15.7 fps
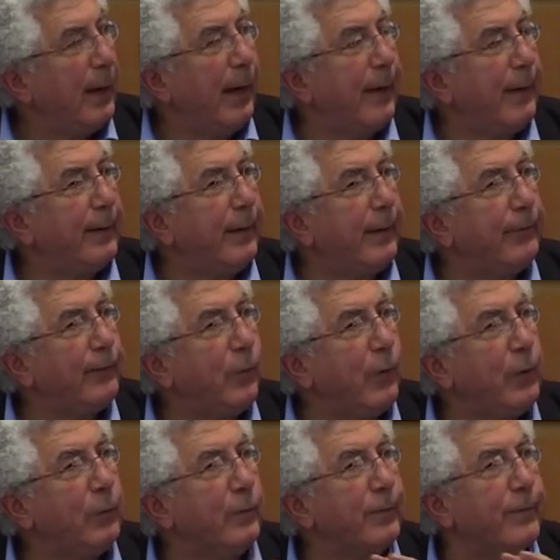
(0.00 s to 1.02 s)
And
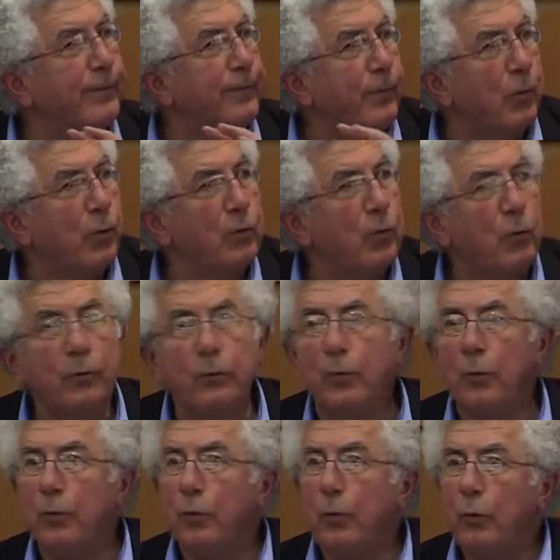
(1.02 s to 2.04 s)
therefore it was a foregone
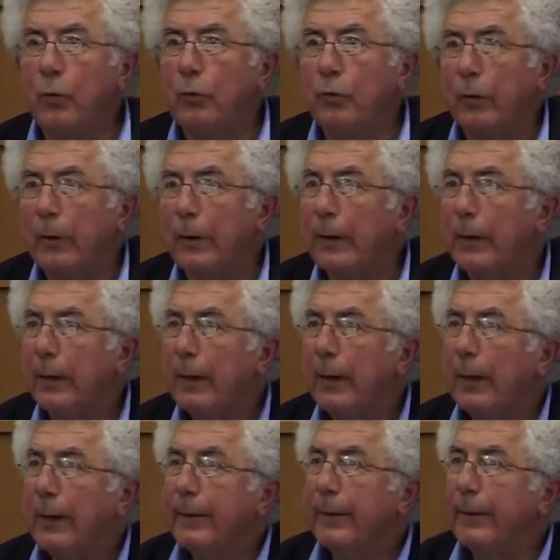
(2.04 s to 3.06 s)
conclusion
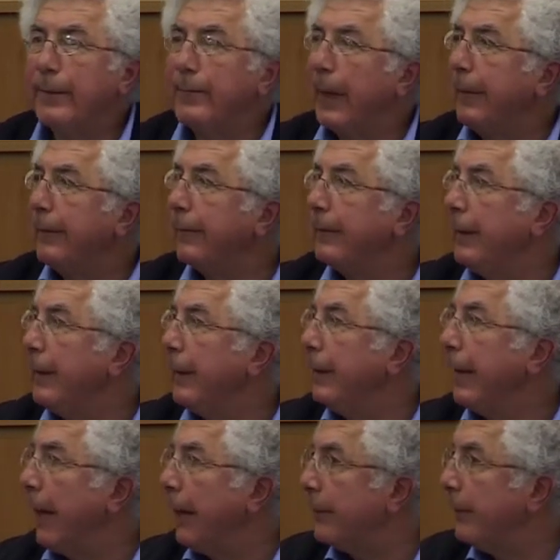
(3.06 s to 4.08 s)
that the
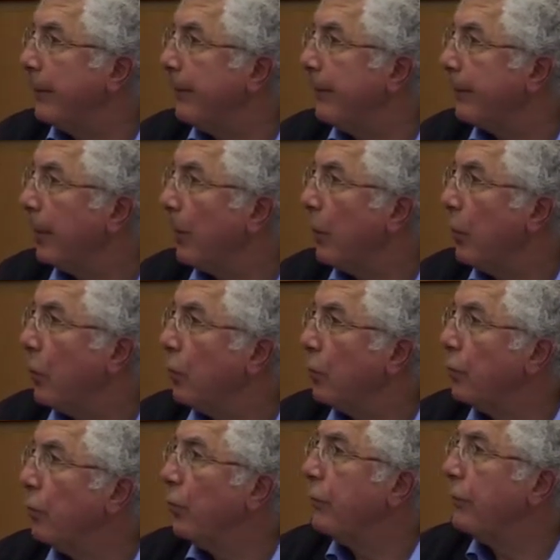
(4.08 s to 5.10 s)
Palestinian Arabs
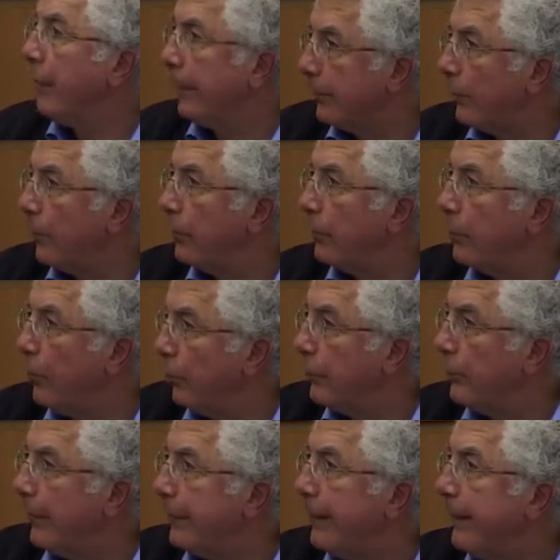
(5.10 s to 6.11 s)
would
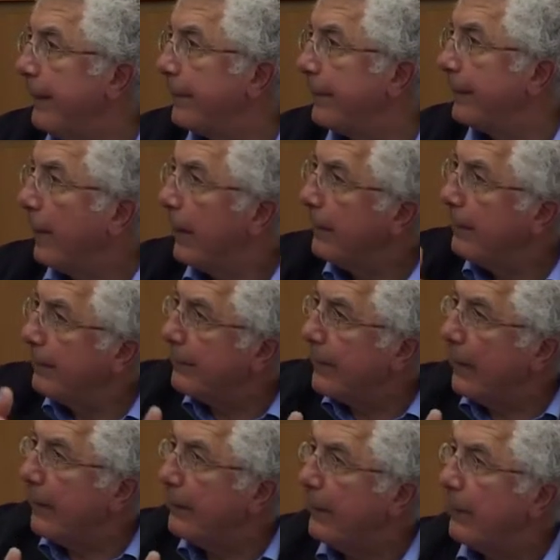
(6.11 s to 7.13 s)
resist the
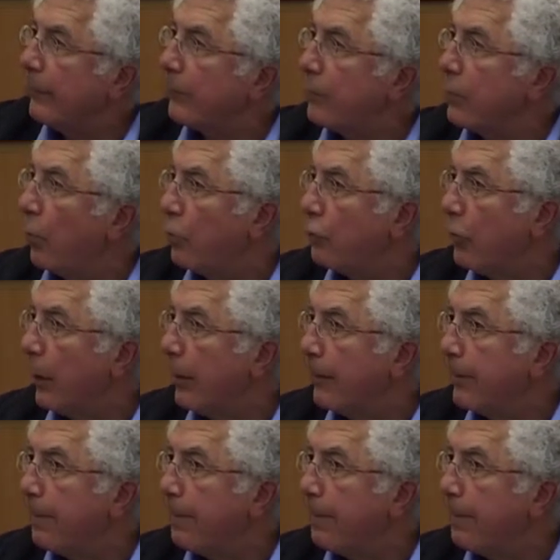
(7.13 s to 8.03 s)
Zionist project.